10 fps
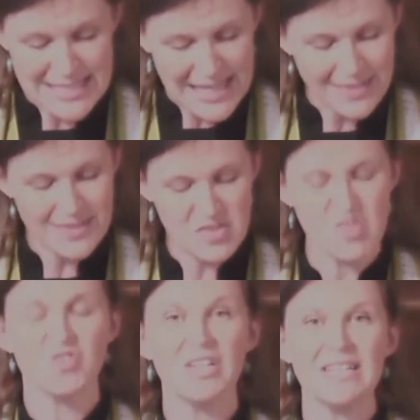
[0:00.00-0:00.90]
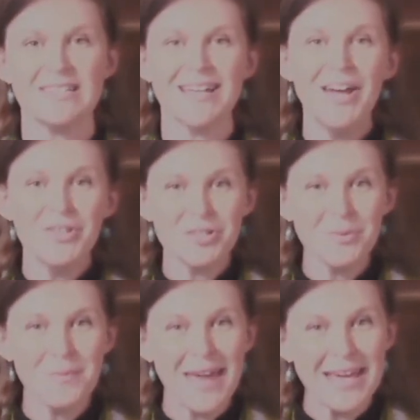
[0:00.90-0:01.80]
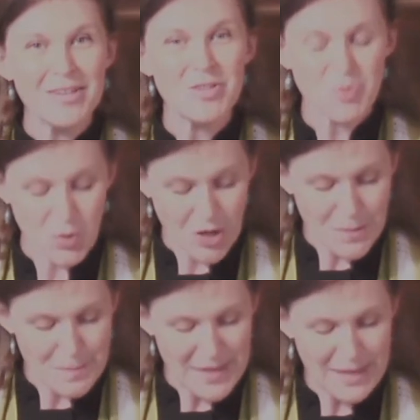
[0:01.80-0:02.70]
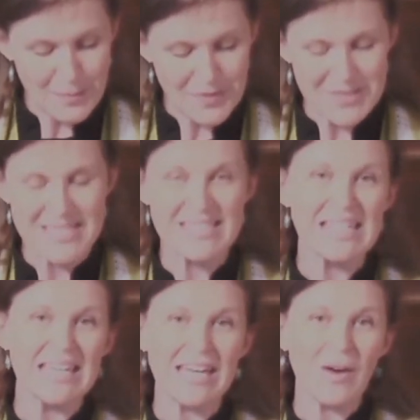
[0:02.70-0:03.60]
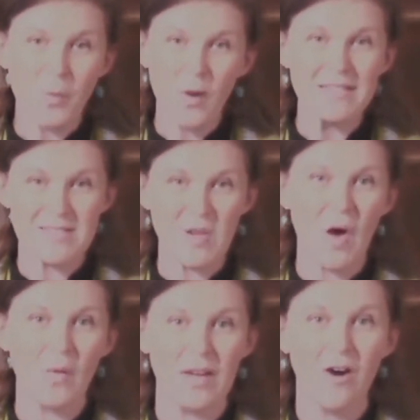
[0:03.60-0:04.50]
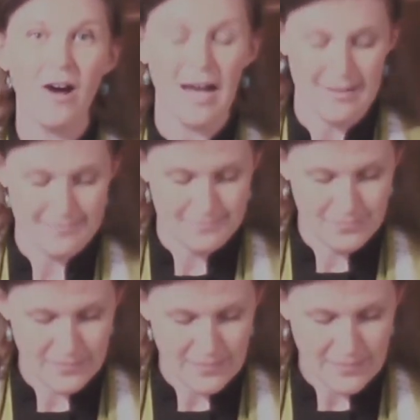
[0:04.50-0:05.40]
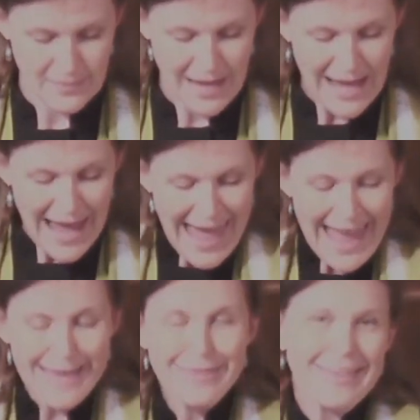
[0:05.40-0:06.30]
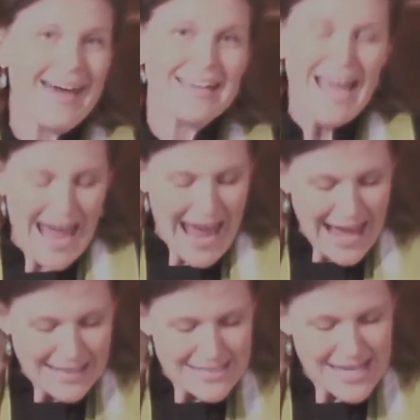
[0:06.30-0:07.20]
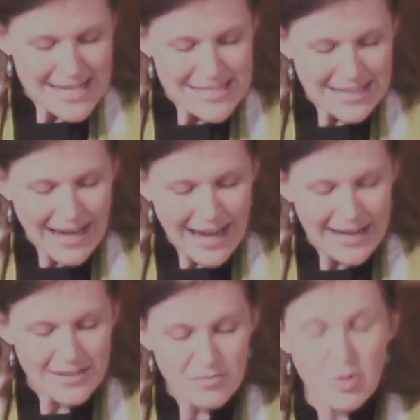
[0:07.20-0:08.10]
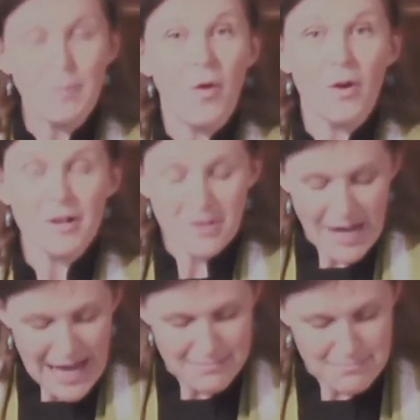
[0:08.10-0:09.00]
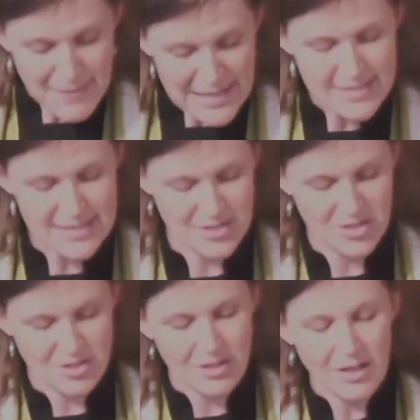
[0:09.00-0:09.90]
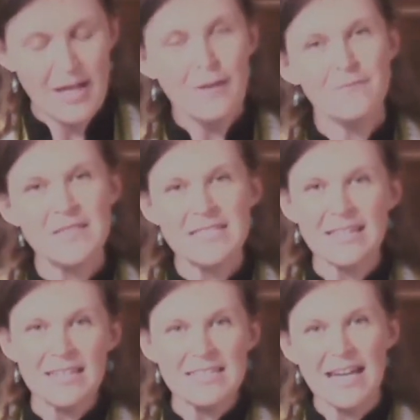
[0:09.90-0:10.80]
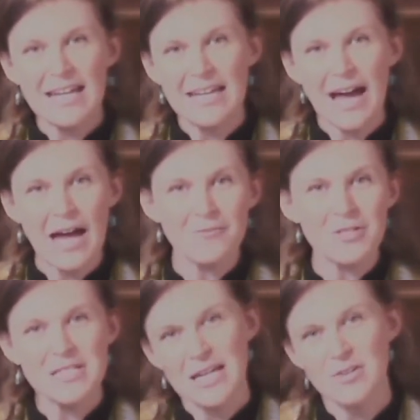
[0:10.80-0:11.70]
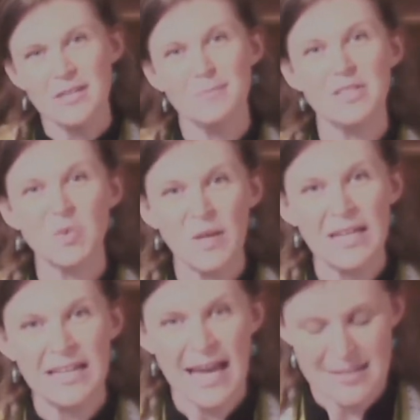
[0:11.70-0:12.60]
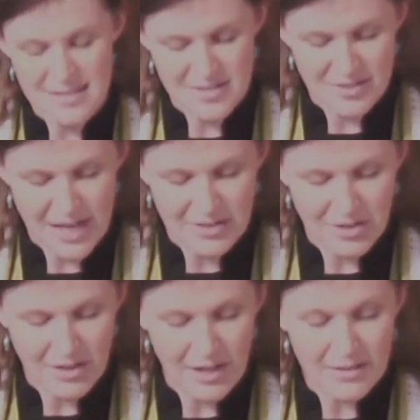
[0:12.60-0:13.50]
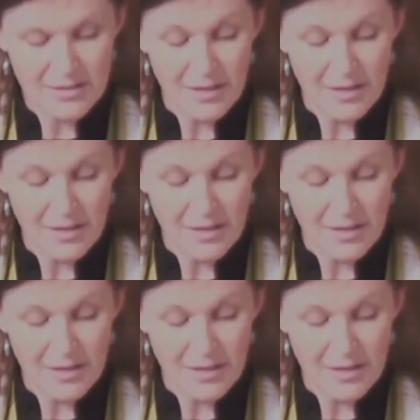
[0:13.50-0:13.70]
in the streets to make sure people see what's going on. Hathach acts as a kind of reporter and messenger, facilitating conversation between Esther and her uncle,